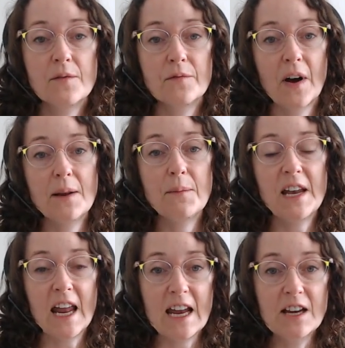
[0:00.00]
Vitamin
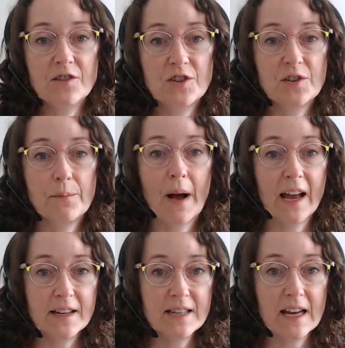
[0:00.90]
H,
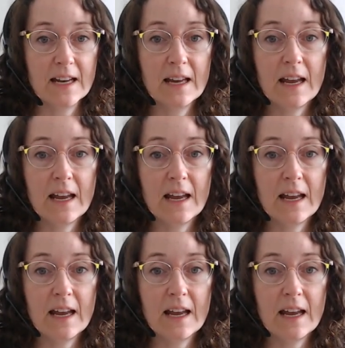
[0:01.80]
biotin,